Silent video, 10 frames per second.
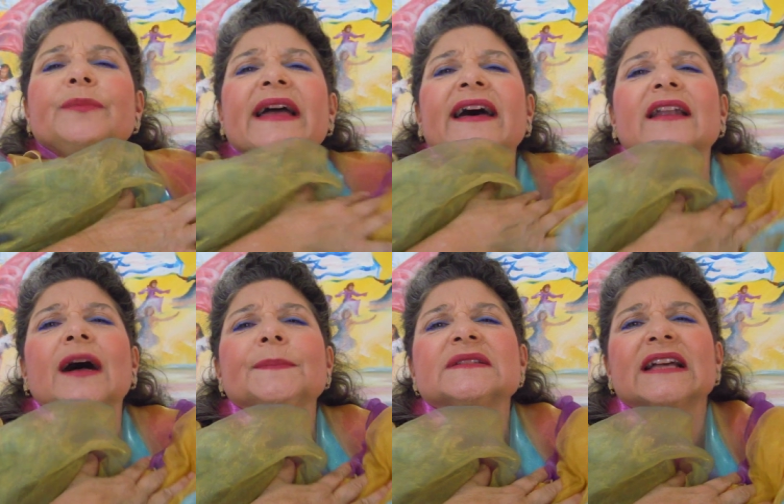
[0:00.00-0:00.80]
bad,
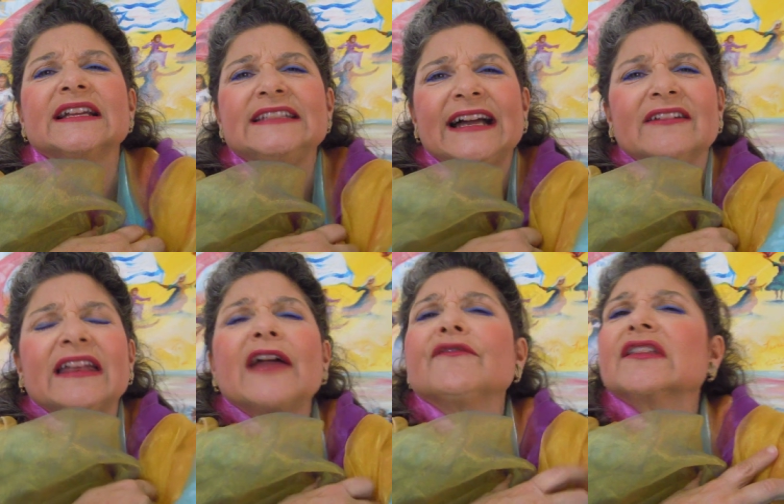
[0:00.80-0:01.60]
upside down,
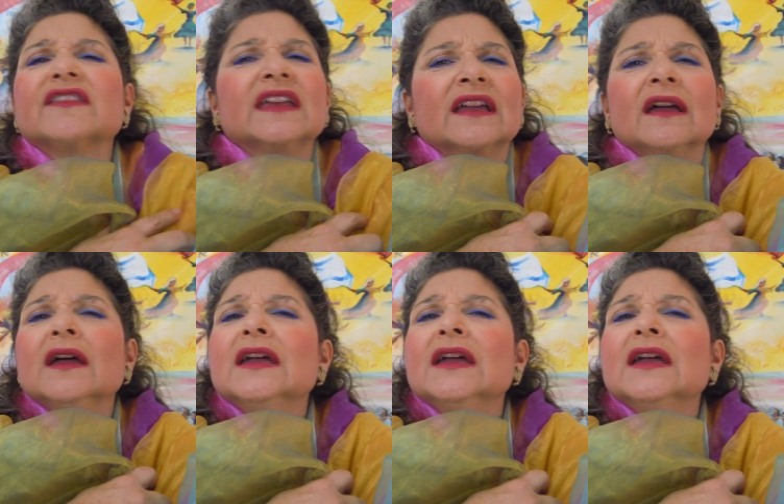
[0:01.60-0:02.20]
everything.